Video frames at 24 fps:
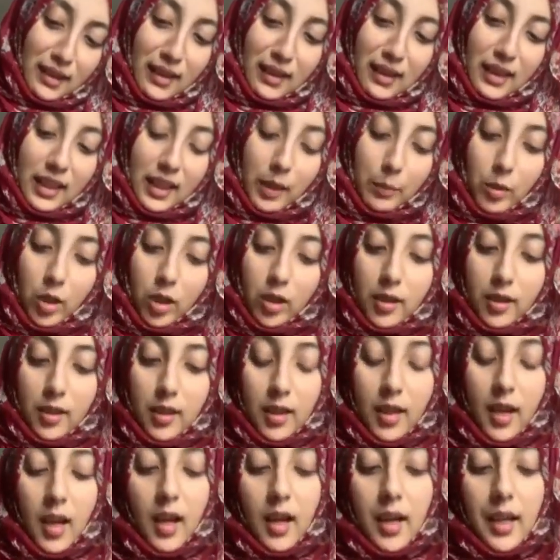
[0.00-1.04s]
Like, I'm not gonna
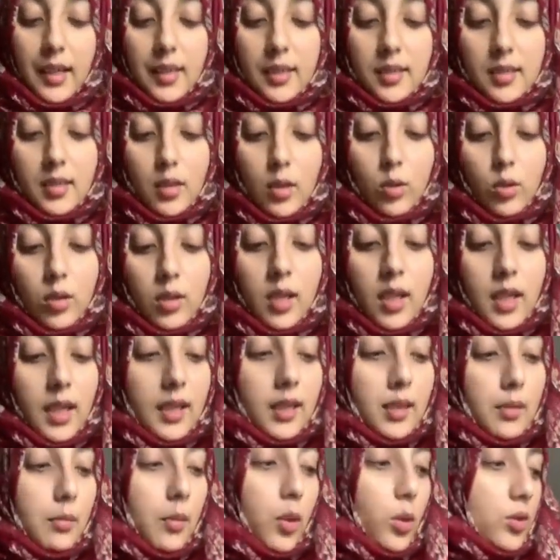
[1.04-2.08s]
lie, it doesn't look
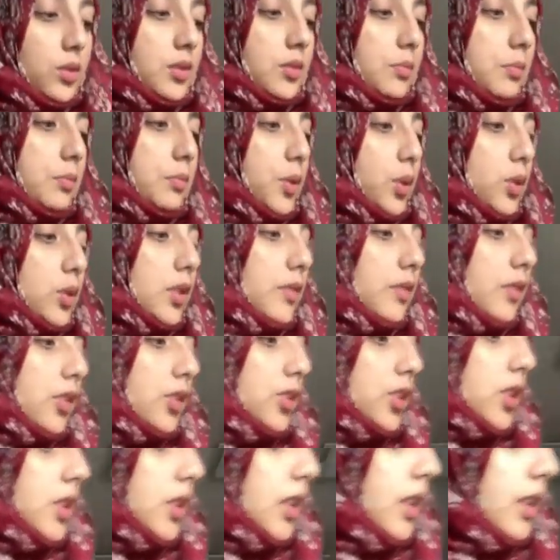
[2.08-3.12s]
like the most beautiful chutney